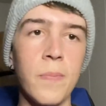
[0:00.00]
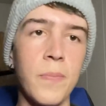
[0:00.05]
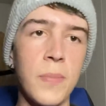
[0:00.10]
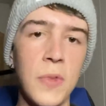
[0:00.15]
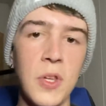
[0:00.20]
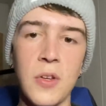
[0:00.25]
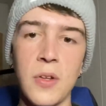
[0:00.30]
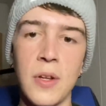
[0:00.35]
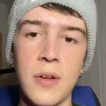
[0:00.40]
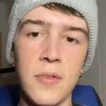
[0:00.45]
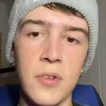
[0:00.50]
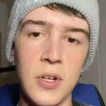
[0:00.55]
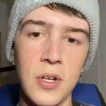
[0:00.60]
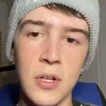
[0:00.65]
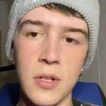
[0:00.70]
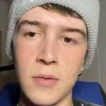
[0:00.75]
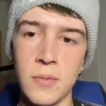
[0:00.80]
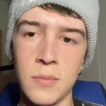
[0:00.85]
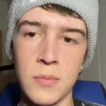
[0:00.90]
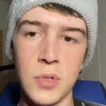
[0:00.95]
You'll never get
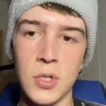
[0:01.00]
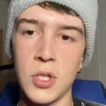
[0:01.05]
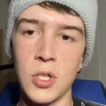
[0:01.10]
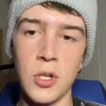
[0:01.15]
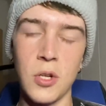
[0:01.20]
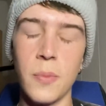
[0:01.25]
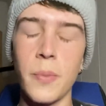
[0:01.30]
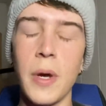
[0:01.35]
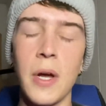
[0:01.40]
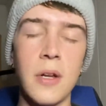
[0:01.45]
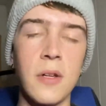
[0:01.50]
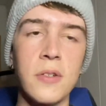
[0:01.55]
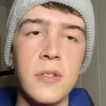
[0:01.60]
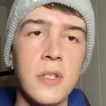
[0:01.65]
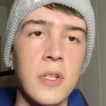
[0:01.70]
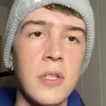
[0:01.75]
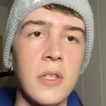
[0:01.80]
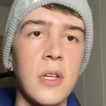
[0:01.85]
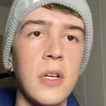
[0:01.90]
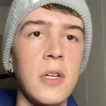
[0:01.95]
good manuals
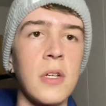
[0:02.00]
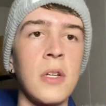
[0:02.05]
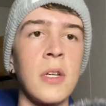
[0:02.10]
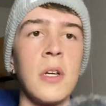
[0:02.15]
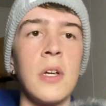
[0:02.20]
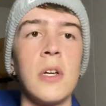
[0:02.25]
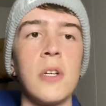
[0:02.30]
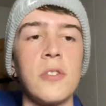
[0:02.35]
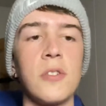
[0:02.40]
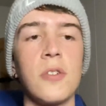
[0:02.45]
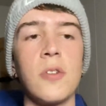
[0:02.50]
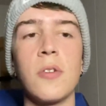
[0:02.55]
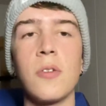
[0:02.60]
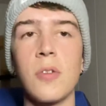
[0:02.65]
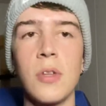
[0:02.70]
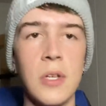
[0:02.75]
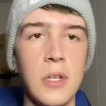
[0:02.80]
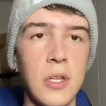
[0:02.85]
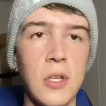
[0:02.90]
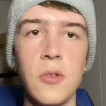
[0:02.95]
like that. So don't
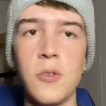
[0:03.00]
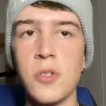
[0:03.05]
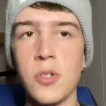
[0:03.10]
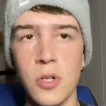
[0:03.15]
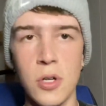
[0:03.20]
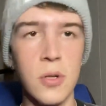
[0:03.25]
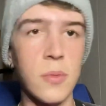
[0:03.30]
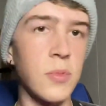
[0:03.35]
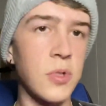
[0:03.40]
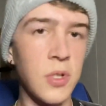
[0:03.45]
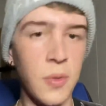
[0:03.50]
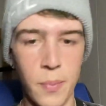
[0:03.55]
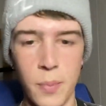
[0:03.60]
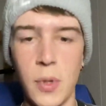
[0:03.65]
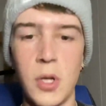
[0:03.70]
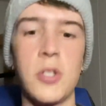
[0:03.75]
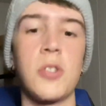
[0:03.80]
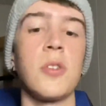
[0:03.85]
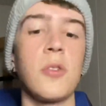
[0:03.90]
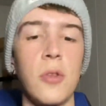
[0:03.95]
like use your arms to
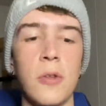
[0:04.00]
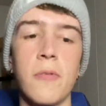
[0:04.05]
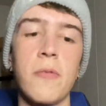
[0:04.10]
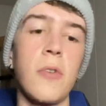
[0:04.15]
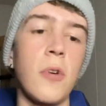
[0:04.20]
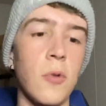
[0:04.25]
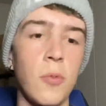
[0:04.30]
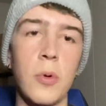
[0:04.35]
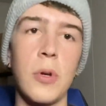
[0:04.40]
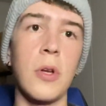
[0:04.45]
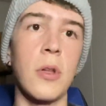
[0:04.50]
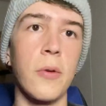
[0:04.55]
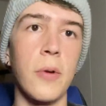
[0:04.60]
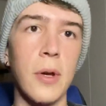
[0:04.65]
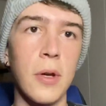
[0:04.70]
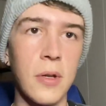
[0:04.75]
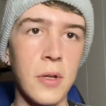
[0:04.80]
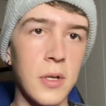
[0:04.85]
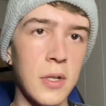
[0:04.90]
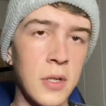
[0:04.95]
muscle the front wheel
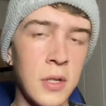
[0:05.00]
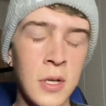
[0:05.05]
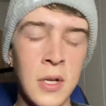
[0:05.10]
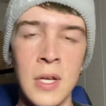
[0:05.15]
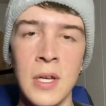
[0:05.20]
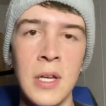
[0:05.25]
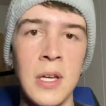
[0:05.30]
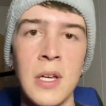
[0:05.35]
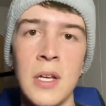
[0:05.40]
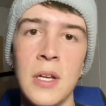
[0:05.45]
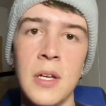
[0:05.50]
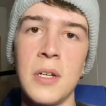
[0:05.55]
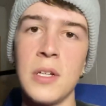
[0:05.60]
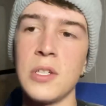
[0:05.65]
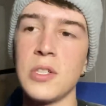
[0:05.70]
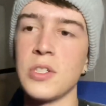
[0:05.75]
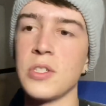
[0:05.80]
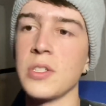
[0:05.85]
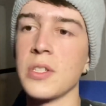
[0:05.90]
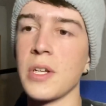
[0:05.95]
around. Like, it's
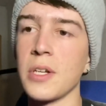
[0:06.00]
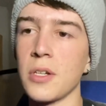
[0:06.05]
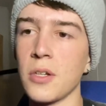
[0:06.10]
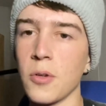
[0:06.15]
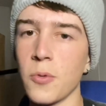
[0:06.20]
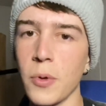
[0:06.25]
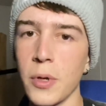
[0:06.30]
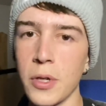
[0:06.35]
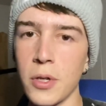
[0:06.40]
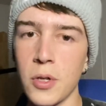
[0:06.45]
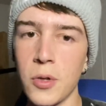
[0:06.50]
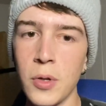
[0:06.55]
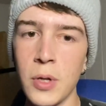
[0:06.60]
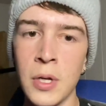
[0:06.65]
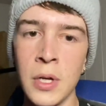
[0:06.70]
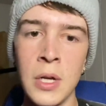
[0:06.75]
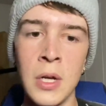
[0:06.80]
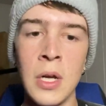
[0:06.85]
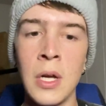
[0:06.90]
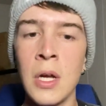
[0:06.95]
just not a good way to do it.
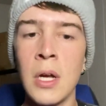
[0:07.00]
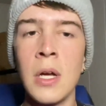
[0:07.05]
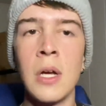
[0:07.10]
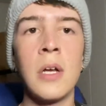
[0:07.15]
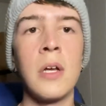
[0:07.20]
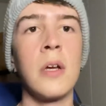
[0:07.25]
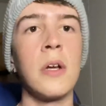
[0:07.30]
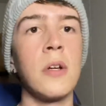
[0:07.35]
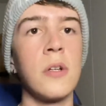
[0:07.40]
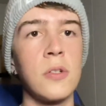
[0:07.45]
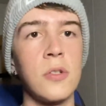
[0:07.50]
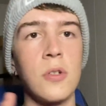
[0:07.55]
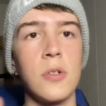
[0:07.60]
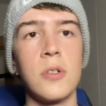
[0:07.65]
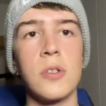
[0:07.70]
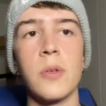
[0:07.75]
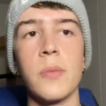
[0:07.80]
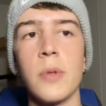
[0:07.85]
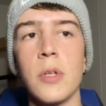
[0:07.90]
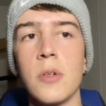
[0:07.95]
I'll show you
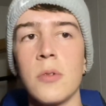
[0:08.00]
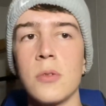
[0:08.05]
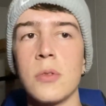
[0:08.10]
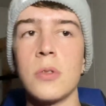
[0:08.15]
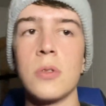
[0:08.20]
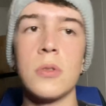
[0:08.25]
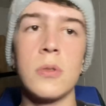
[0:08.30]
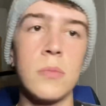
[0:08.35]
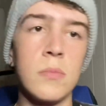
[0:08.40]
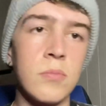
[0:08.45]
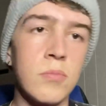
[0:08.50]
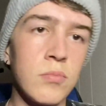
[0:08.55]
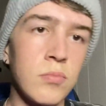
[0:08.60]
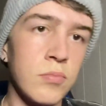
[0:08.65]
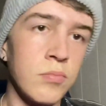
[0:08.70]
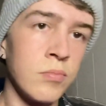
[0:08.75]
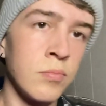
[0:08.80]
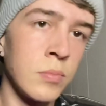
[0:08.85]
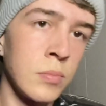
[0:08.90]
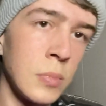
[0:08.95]
some of those.
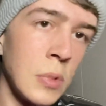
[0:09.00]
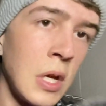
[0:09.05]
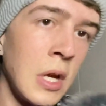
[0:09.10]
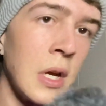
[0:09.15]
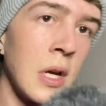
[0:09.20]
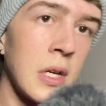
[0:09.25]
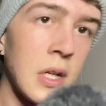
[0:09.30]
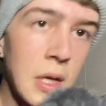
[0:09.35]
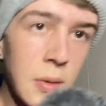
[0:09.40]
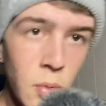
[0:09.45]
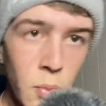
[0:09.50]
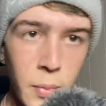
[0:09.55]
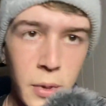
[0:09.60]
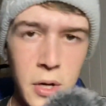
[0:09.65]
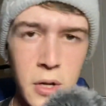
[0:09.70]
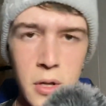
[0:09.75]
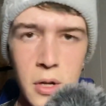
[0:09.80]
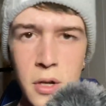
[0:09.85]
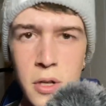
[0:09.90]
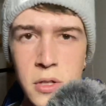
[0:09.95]
Keep in
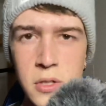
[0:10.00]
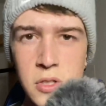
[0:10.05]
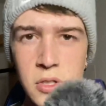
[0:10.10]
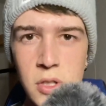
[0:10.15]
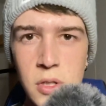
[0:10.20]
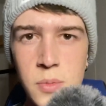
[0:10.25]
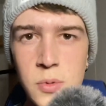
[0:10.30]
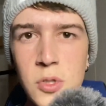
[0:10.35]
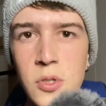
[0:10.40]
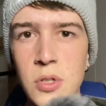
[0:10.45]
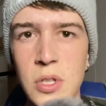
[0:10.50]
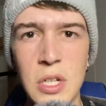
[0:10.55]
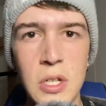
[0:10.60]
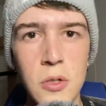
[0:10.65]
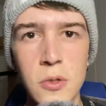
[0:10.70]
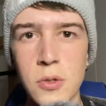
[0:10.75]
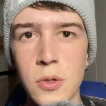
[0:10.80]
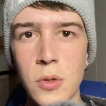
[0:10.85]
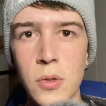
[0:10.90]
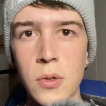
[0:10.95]
mind, a lot of these clips are
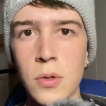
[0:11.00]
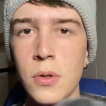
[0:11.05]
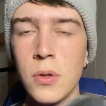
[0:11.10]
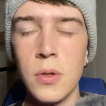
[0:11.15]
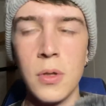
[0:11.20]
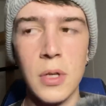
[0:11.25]
years old.